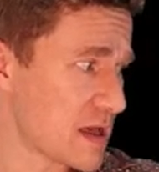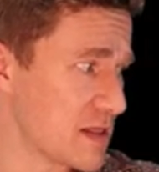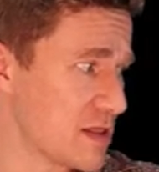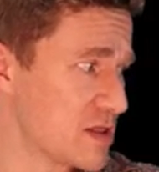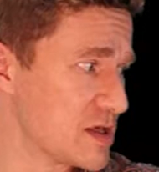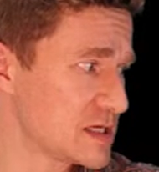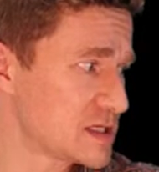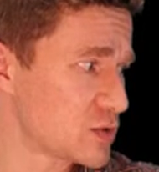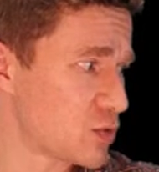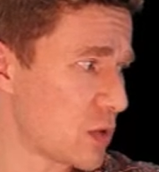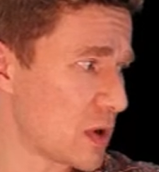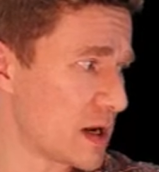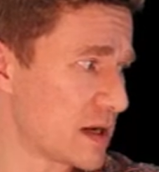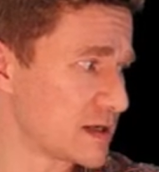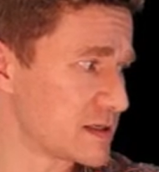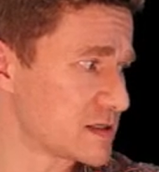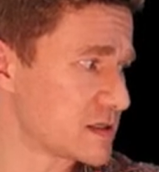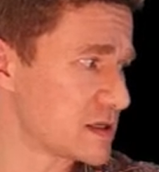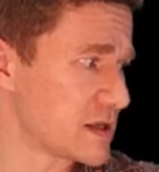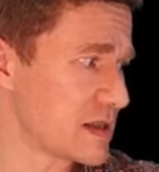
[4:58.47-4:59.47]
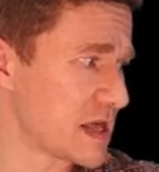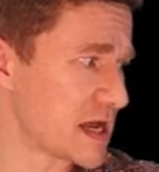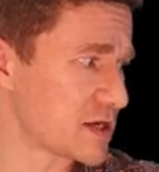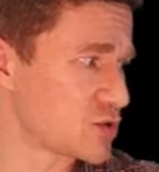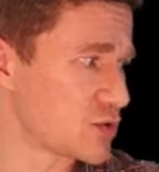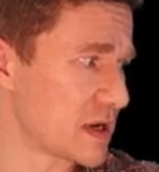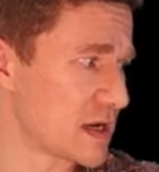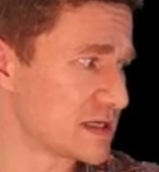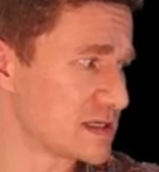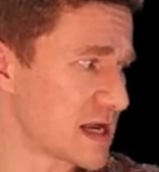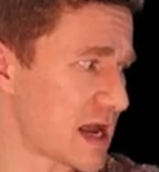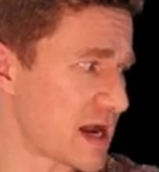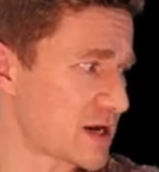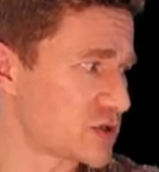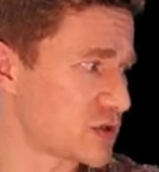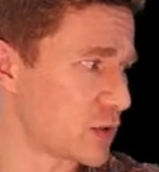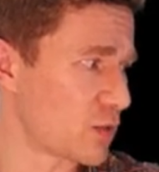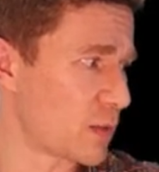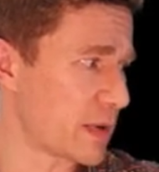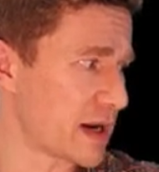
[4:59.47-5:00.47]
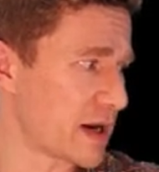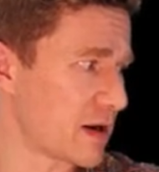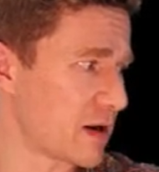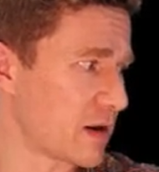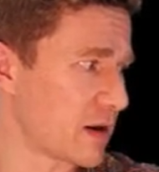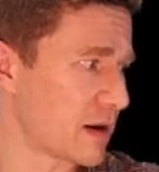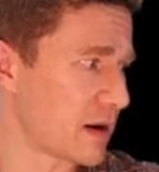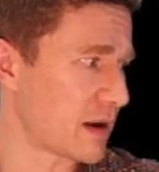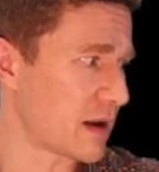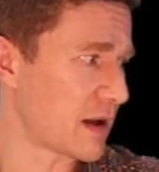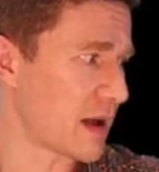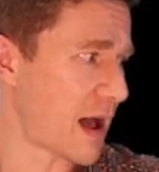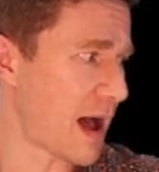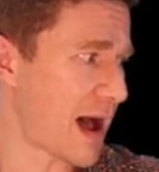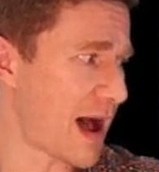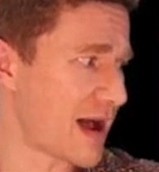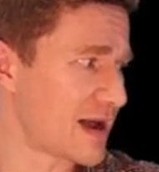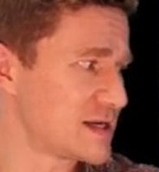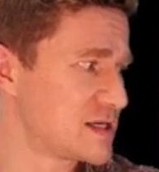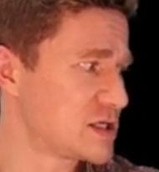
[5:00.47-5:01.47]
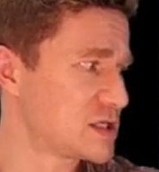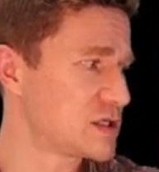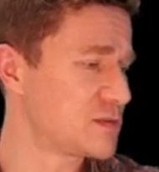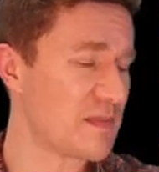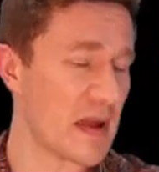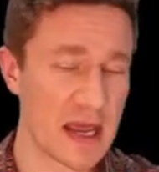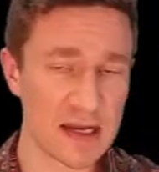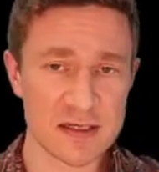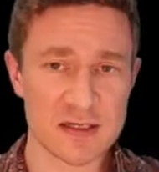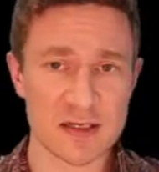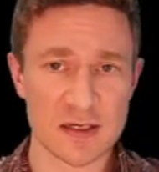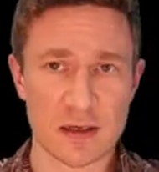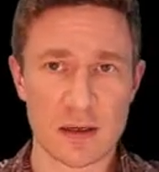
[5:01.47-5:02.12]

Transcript: This was that transaction where uh, I spent